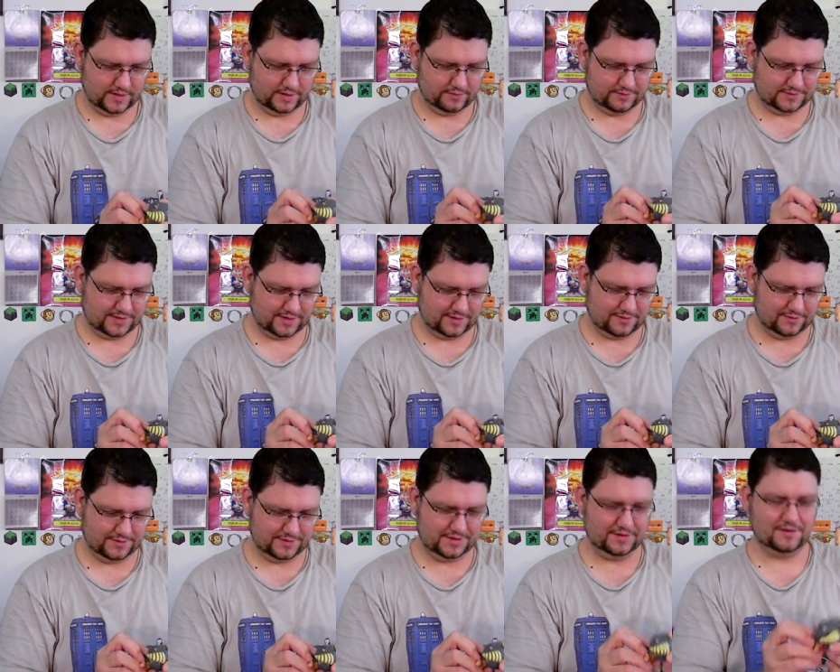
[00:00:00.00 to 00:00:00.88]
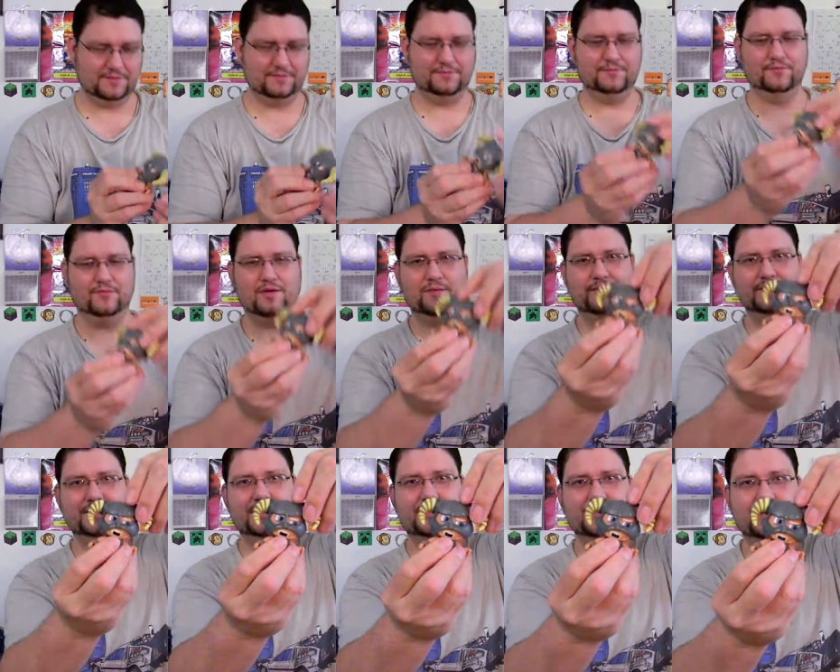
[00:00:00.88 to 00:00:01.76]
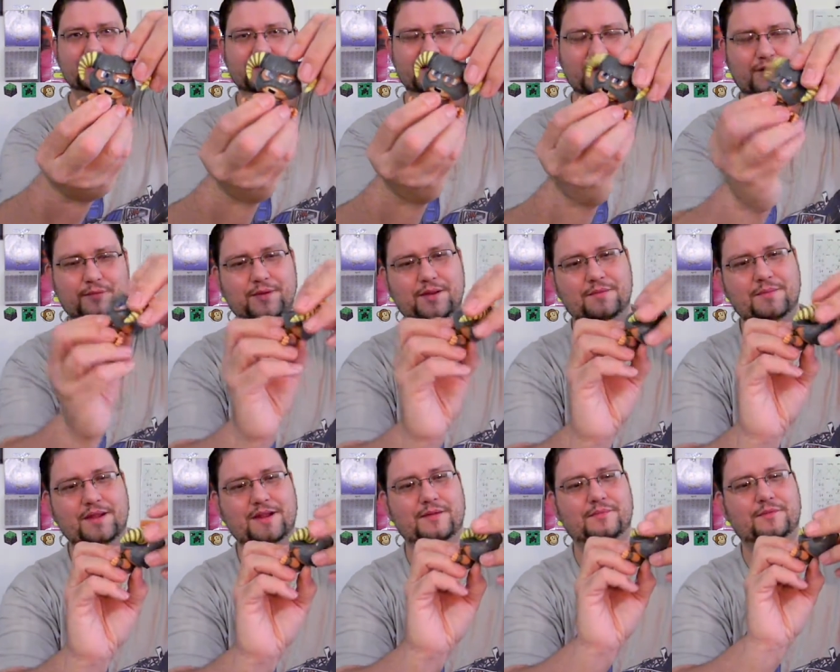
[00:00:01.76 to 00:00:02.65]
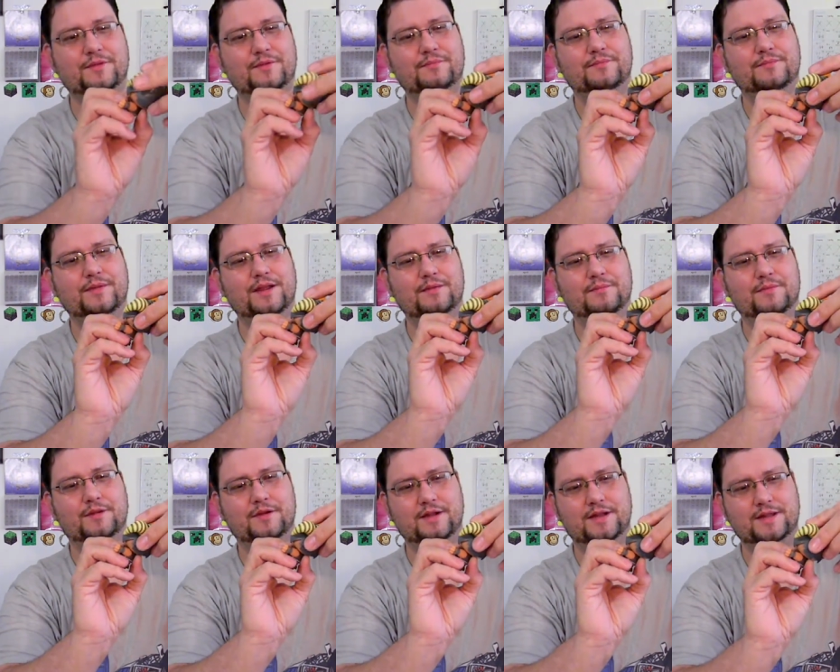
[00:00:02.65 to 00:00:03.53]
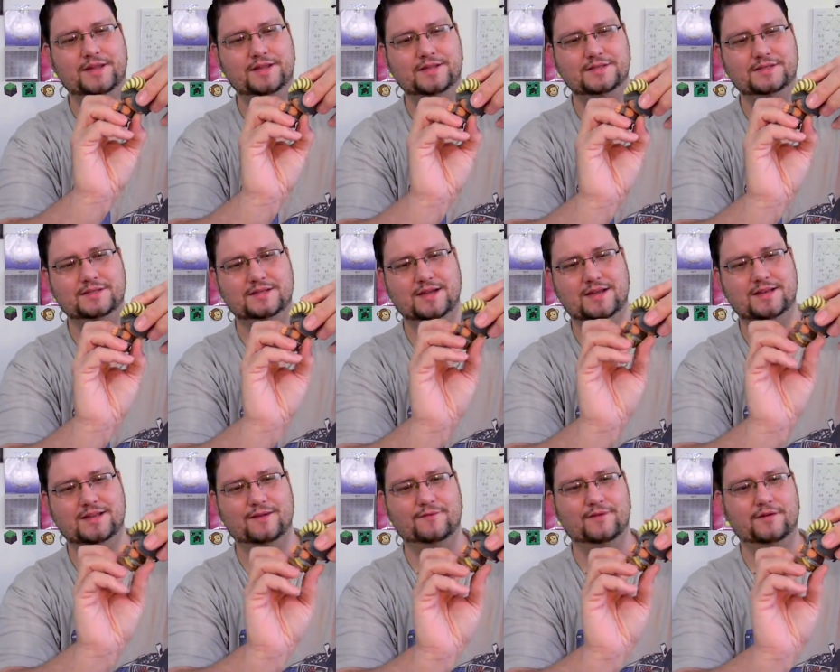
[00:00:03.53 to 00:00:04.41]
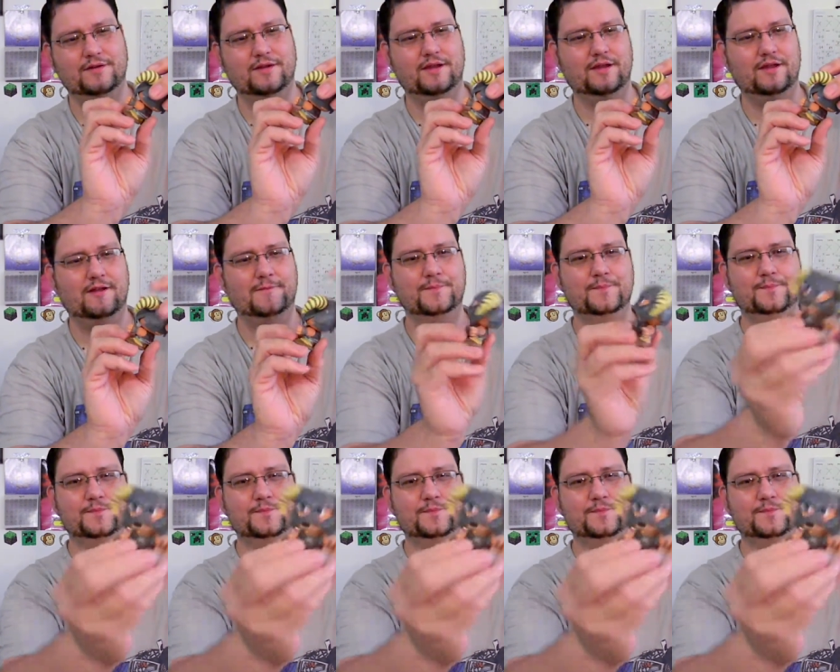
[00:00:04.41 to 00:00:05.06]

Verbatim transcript: what's kind of cool is you can reposition his helmet and make him make him look like he's got different, uh,